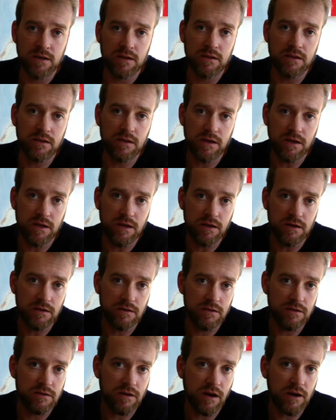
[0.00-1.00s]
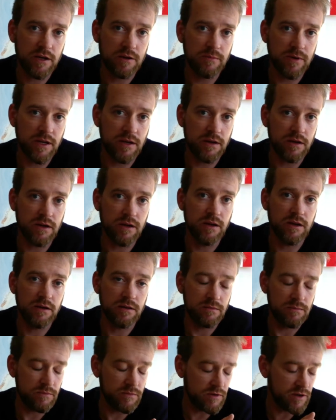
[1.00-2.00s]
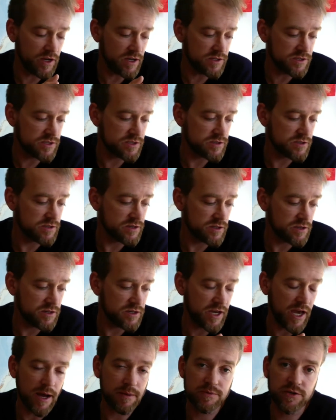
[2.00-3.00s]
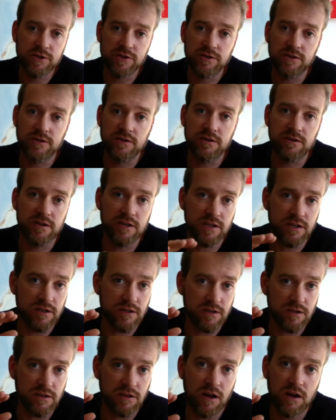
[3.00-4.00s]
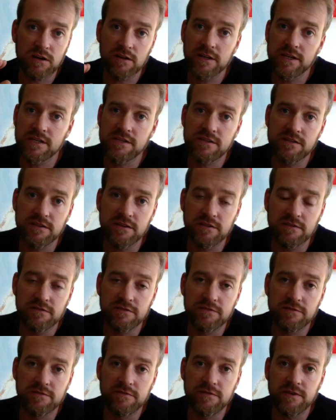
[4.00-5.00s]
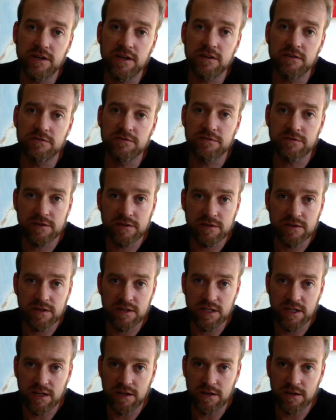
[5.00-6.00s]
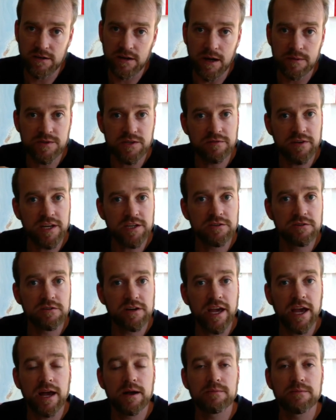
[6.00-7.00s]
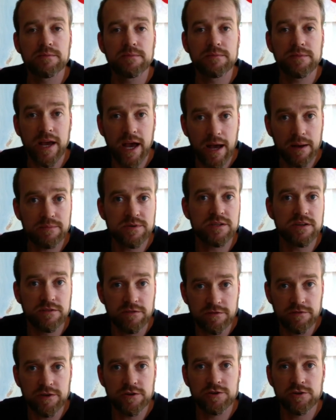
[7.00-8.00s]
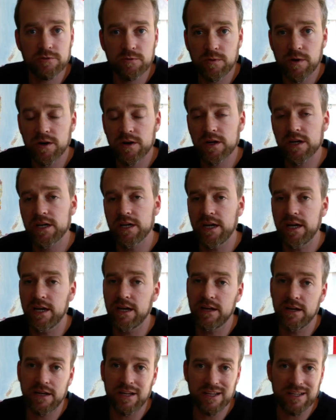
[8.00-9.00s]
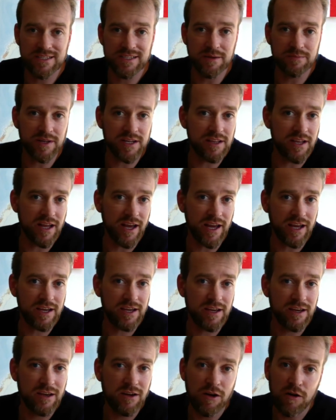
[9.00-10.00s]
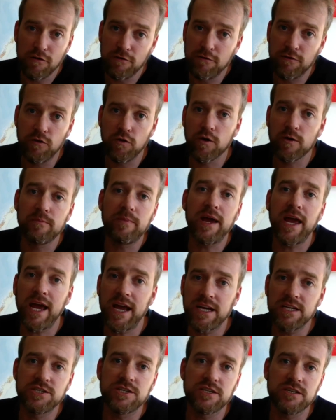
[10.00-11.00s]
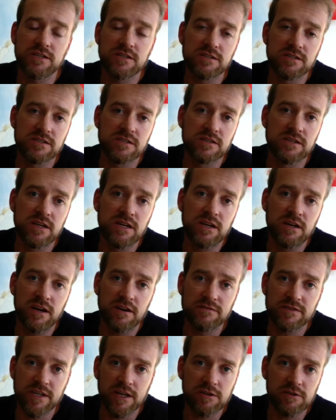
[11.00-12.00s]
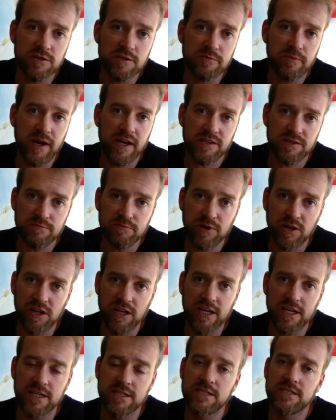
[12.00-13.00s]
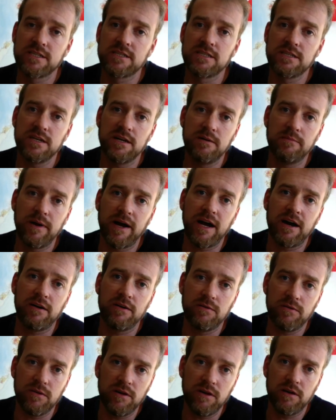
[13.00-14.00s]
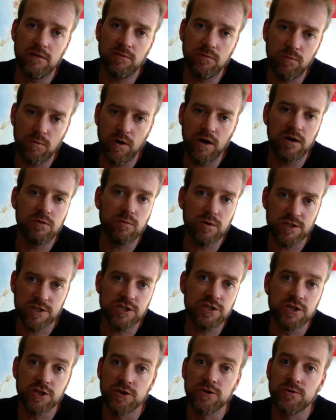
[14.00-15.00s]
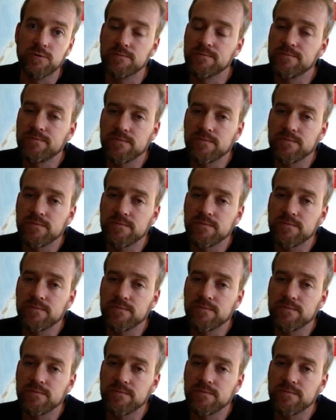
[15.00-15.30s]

The document does capture a long list of observational gaps in future work, and something like 4 pages of single-space bullets about what's new.